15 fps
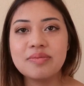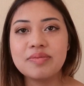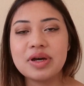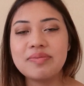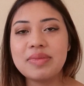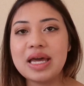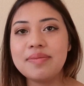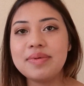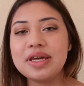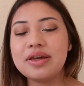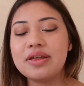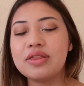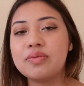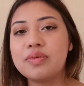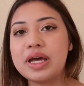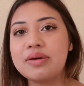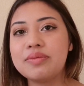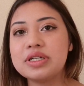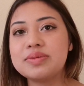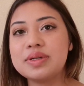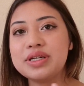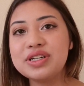but maybe the way in
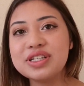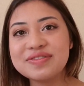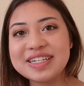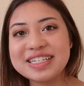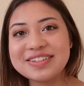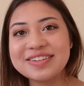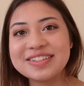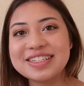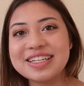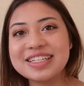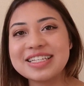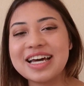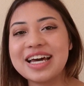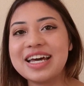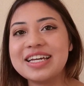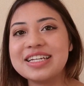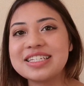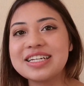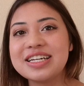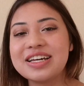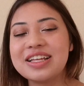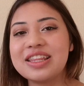which we use resources and
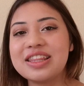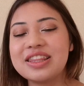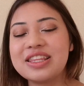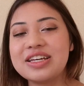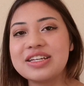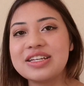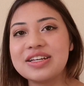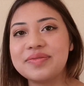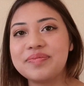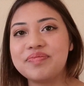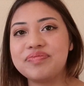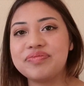the